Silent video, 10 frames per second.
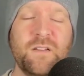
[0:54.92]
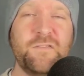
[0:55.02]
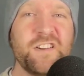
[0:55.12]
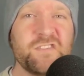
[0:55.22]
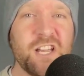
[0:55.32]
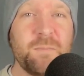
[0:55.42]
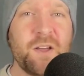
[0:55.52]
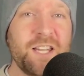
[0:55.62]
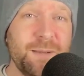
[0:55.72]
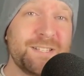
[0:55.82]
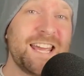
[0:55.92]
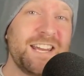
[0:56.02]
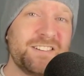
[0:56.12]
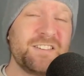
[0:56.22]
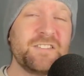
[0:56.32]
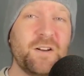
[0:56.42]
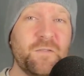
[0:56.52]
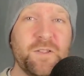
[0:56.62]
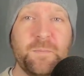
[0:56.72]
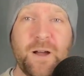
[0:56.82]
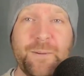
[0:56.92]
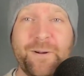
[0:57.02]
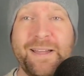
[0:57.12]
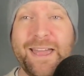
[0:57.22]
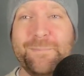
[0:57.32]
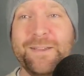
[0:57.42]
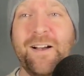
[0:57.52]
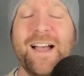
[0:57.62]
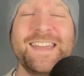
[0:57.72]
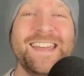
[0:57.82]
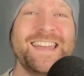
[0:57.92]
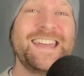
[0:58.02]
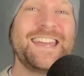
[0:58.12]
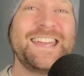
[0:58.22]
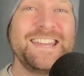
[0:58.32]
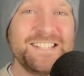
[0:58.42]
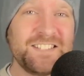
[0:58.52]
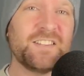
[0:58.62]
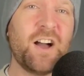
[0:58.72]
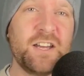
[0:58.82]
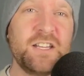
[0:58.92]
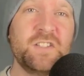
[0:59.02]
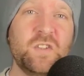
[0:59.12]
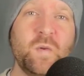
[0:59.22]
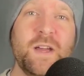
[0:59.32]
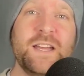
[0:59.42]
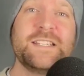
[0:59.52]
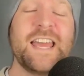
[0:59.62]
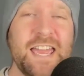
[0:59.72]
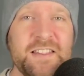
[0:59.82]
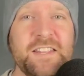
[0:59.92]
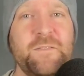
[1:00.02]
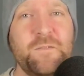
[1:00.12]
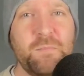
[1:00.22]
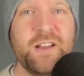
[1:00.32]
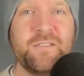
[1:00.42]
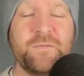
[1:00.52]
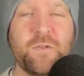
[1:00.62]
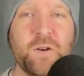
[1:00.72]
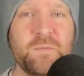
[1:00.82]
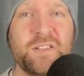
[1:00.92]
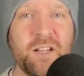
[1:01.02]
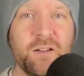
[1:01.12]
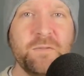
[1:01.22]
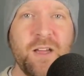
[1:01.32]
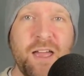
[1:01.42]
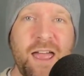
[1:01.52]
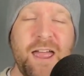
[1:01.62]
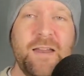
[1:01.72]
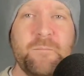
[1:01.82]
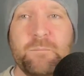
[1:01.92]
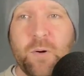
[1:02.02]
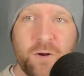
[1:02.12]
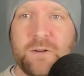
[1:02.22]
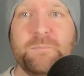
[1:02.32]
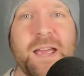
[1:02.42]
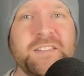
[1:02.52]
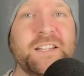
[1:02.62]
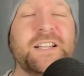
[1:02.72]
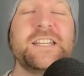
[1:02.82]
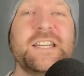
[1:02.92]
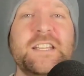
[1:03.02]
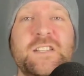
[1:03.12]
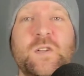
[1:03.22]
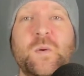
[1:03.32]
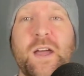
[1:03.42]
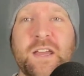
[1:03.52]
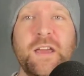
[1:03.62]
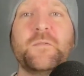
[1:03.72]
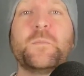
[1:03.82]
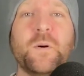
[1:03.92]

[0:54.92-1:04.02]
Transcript: Frustrated by the limitations of the PyPi API, he decided to take the information for himself and put it basically into a Git